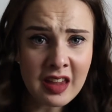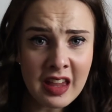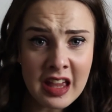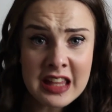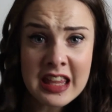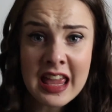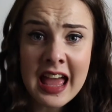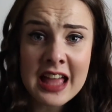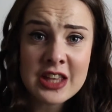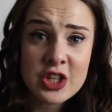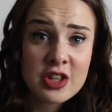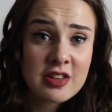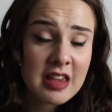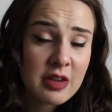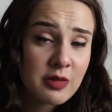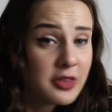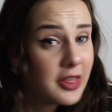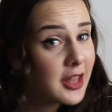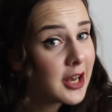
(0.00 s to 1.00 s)
yeah, and just
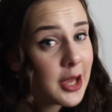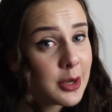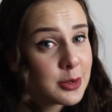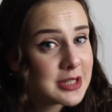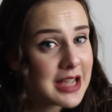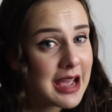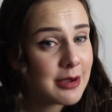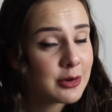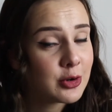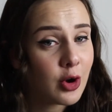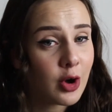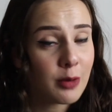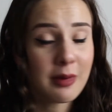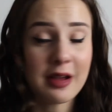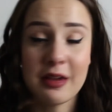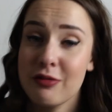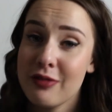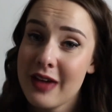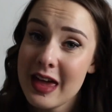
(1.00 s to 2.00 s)
give you the lowdown on
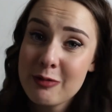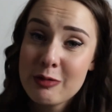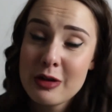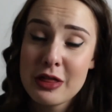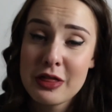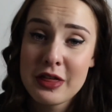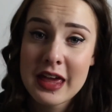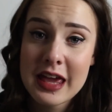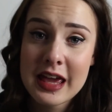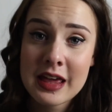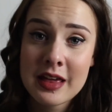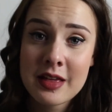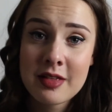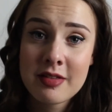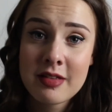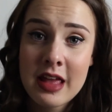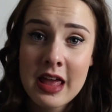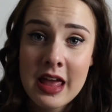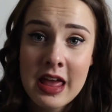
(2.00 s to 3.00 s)
my favourite
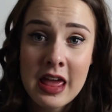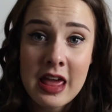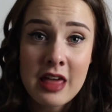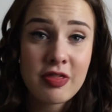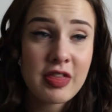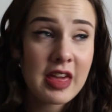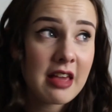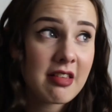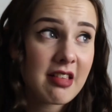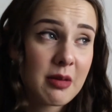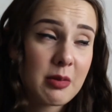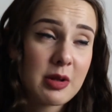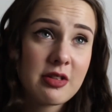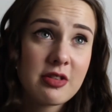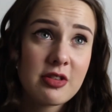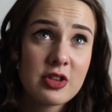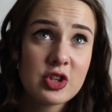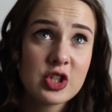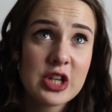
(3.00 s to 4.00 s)
things I
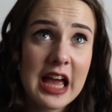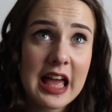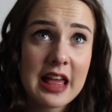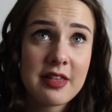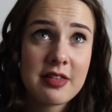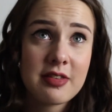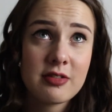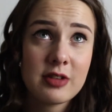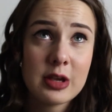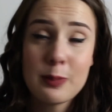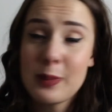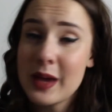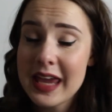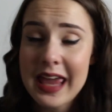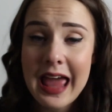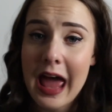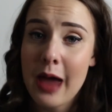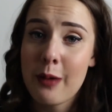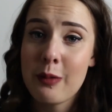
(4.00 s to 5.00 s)
would suggest you
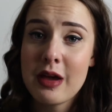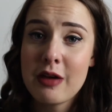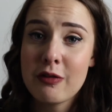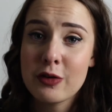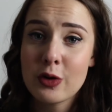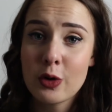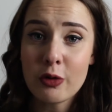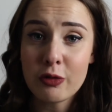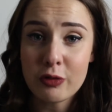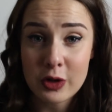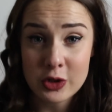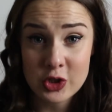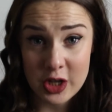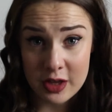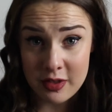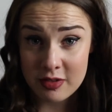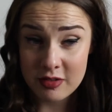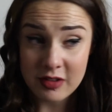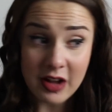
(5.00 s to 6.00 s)
pick out if you're
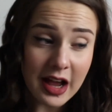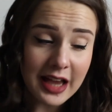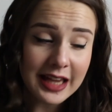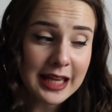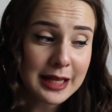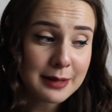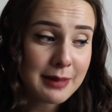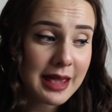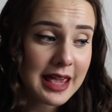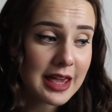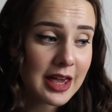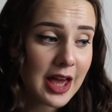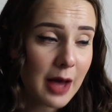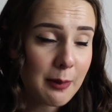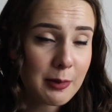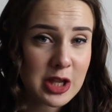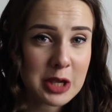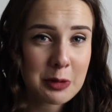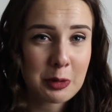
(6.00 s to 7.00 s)
just starting in
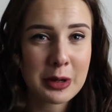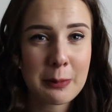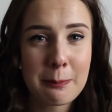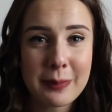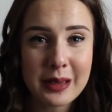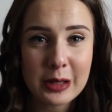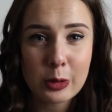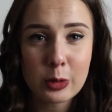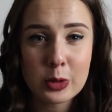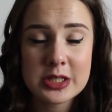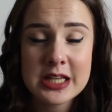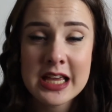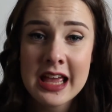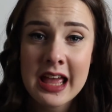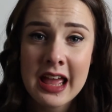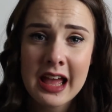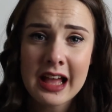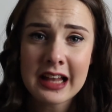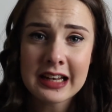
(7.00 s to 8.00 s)
makeup and you want to build
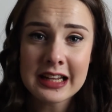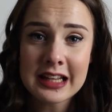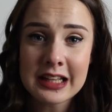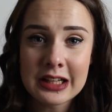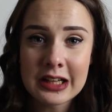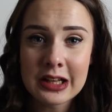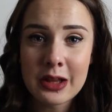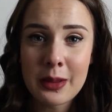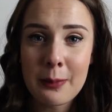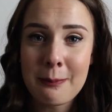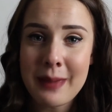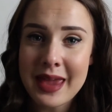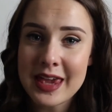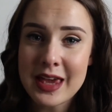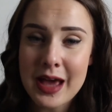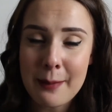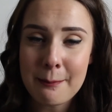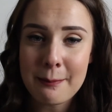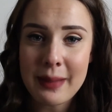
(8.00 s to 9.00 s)
a little
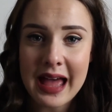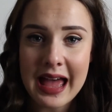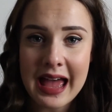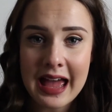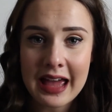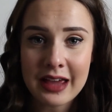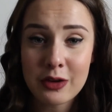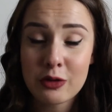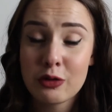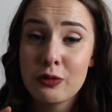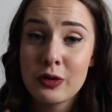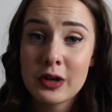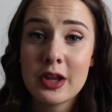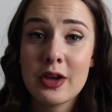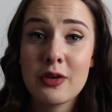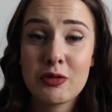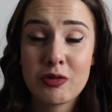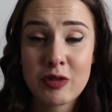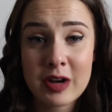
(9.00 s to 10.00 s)
makeup bag full
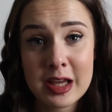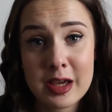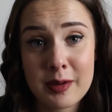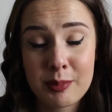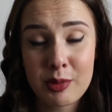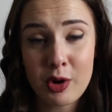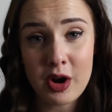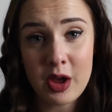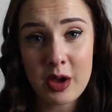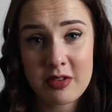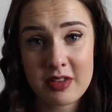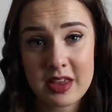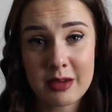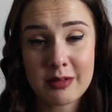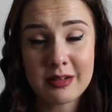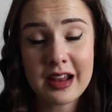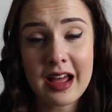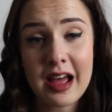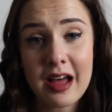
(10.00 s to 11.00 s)
of really good products that
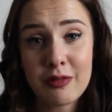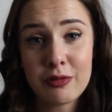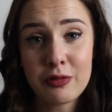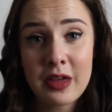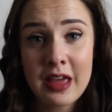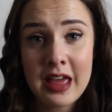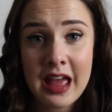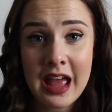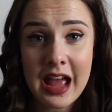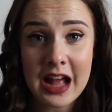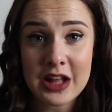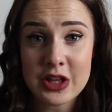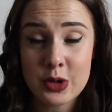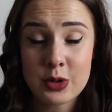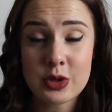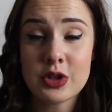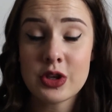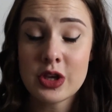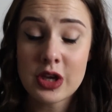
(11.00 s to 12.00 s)
you love and
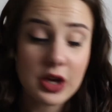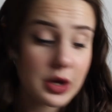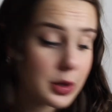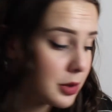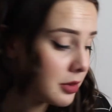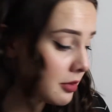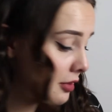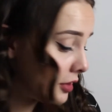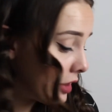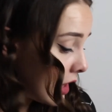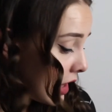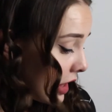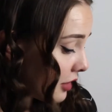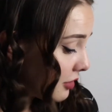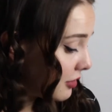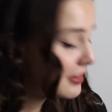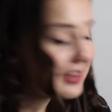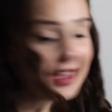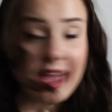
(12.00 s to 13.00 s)
you can use.
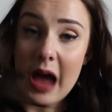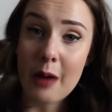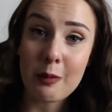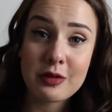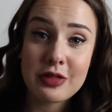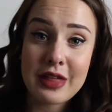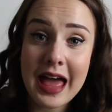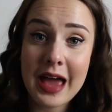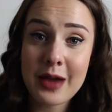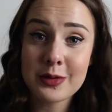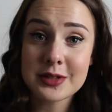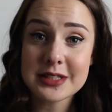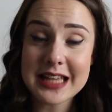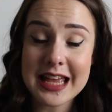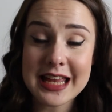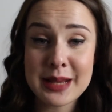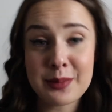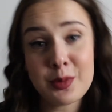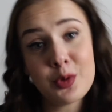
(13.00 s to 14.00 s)
So yeah, without
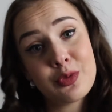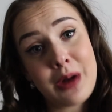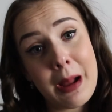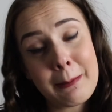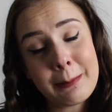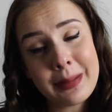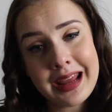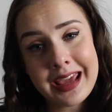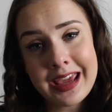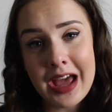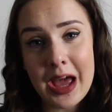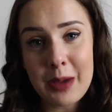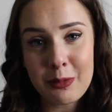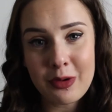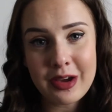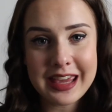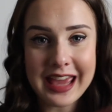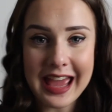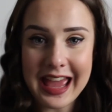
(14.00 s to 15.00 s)
any more rambling, I
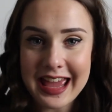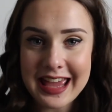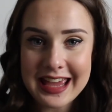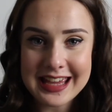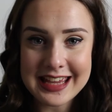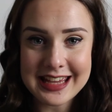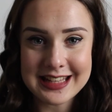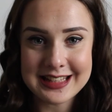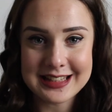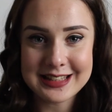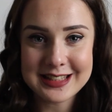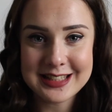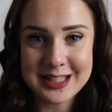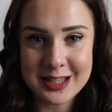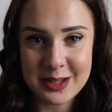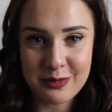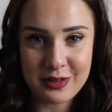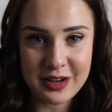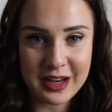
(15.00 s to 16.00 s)
will get
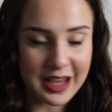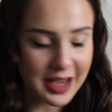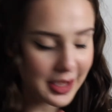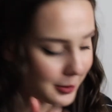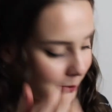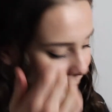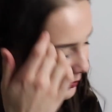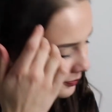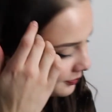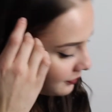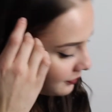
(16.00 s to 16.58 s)
into the video.